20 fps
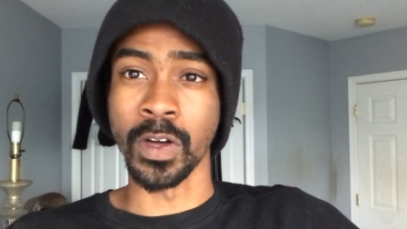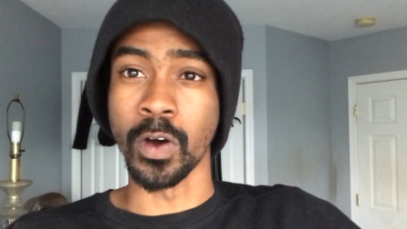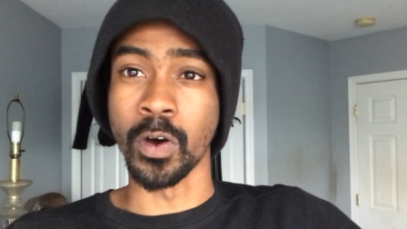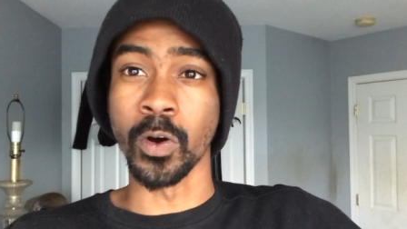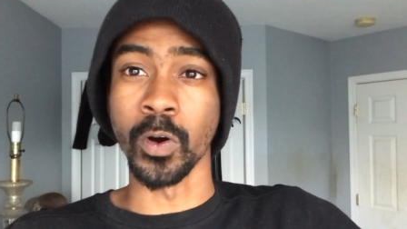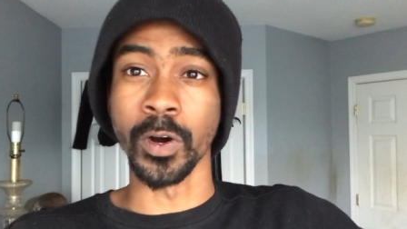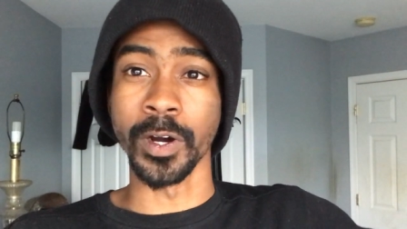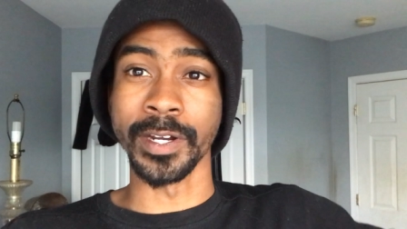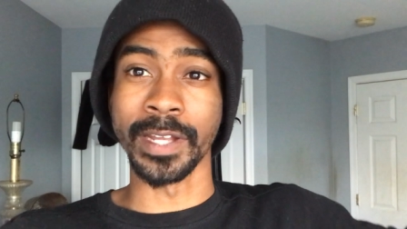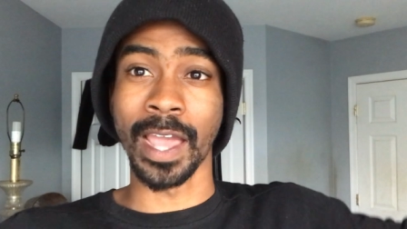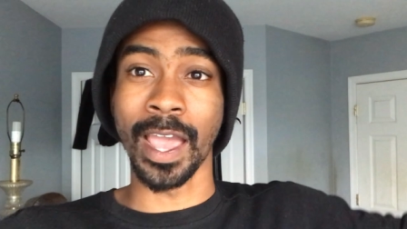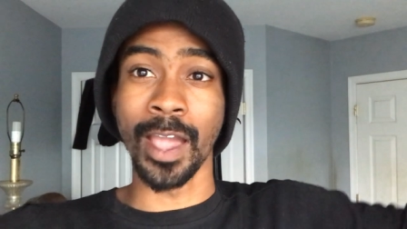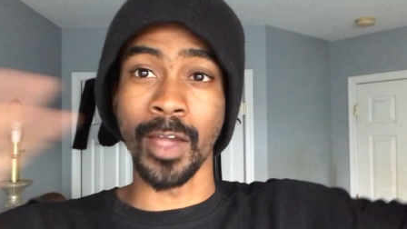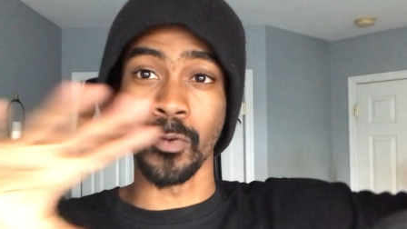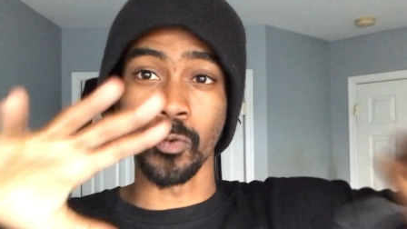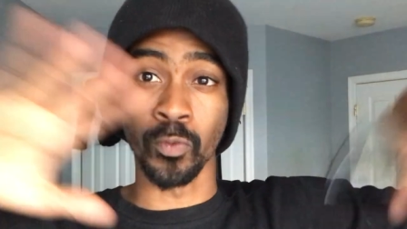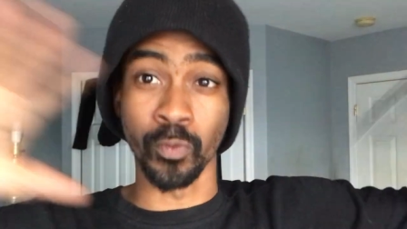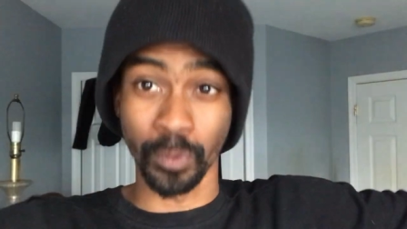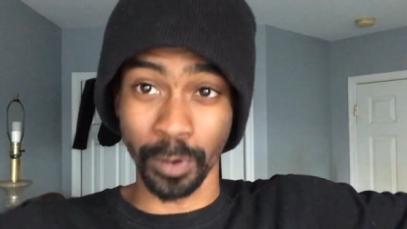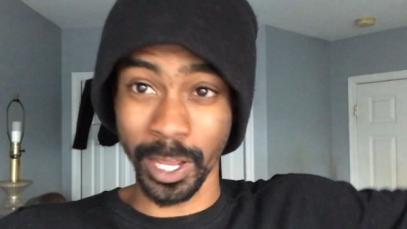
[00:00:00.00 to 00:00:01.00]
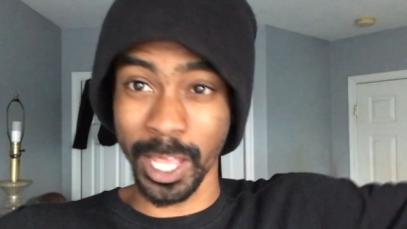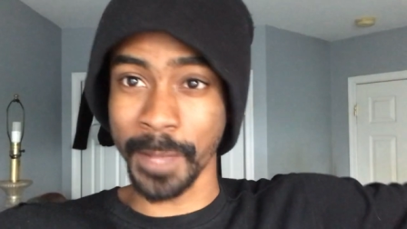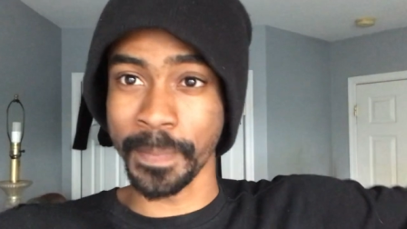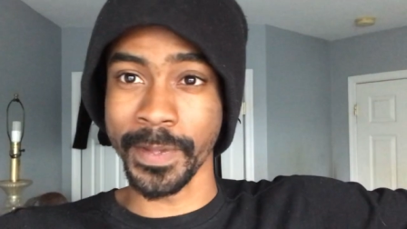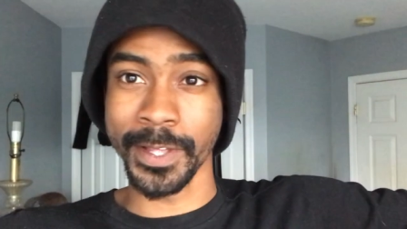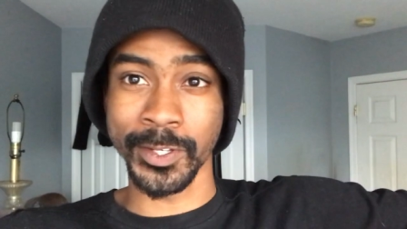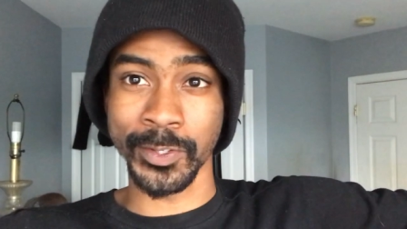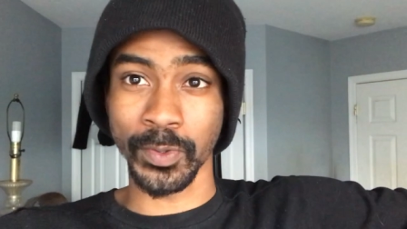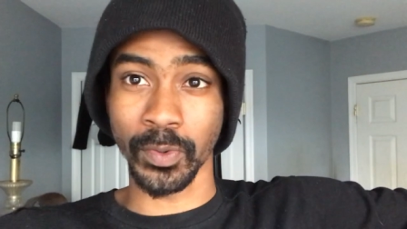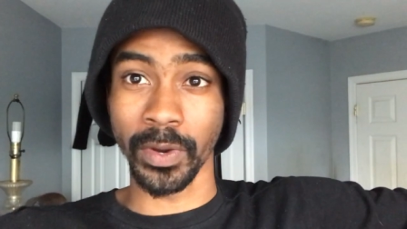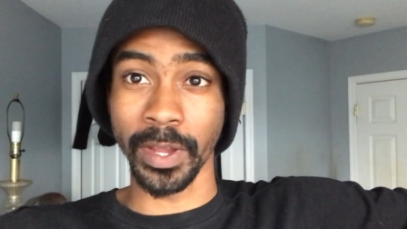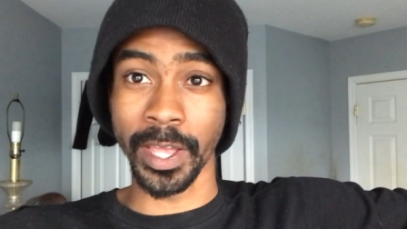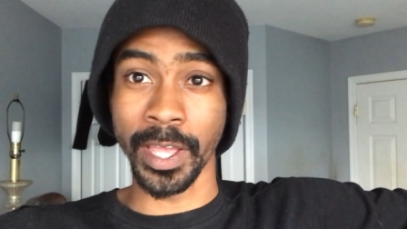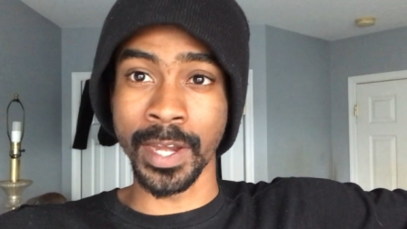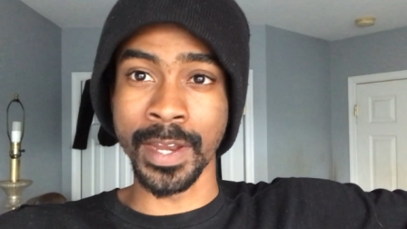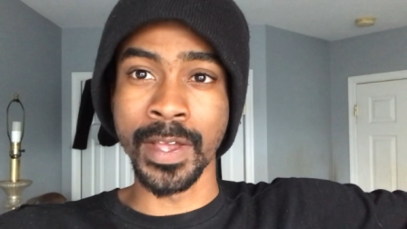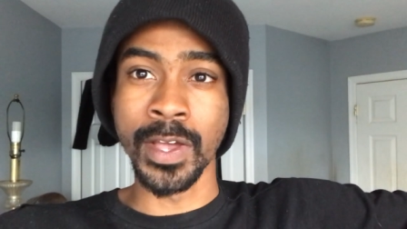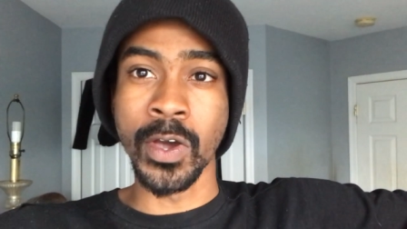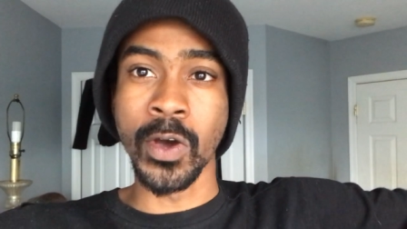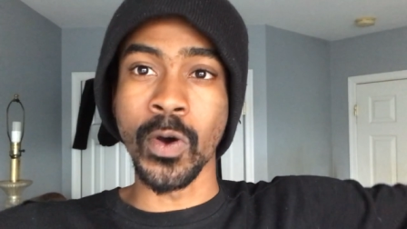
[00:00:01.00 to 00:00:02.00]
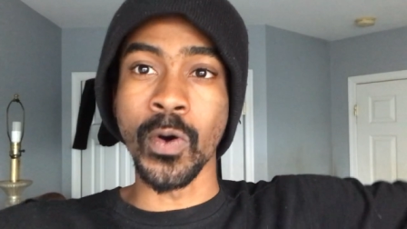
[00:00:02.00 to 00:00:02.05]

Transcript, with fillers: or that rape is right,